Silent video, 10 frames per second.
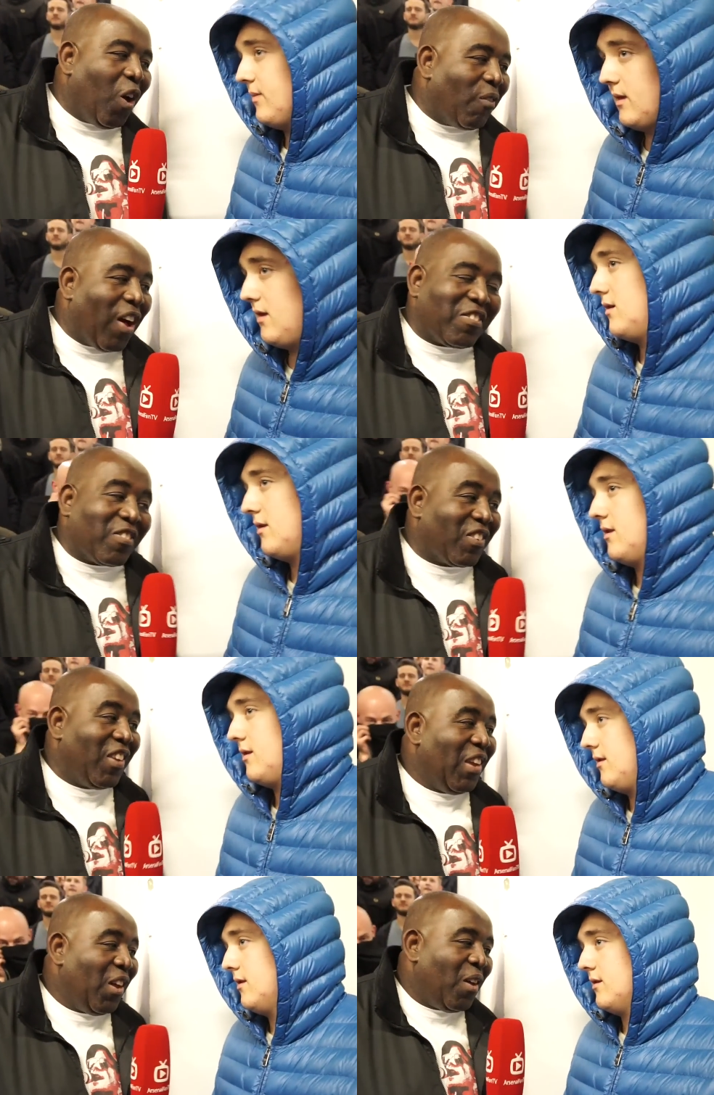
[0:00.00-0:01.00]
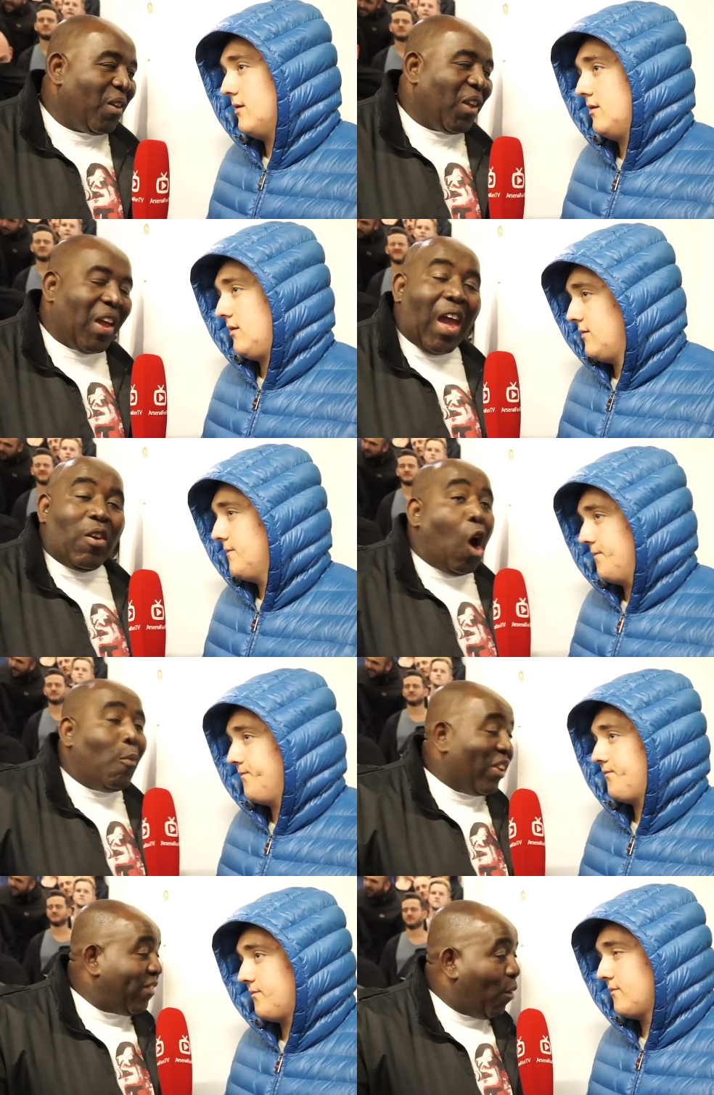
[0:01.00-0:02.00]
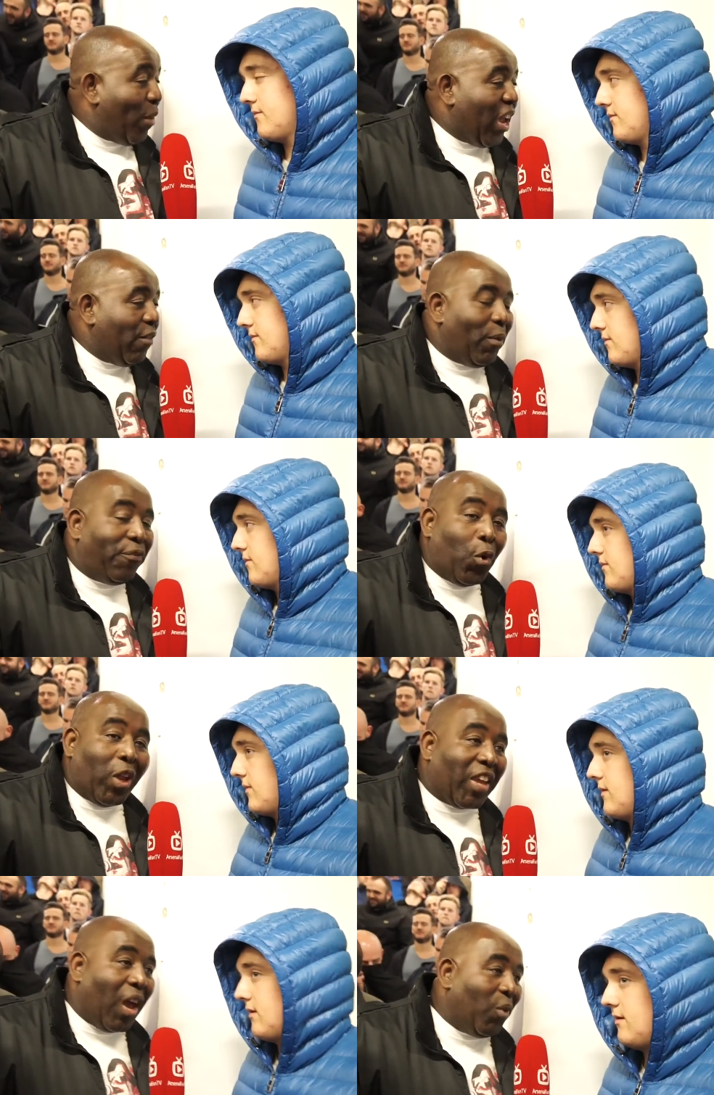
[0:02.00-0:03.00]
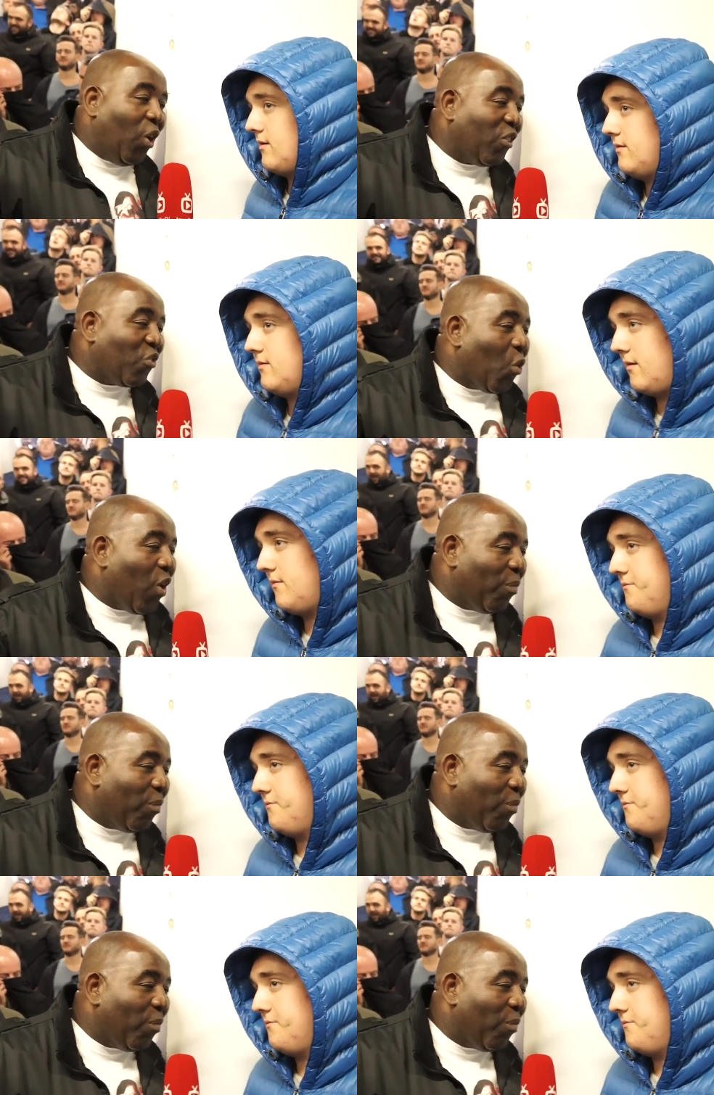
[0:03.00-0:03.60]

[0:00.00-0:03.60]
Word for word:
Speaker 1: a lot of us he, I must admit, even before the game, when I saw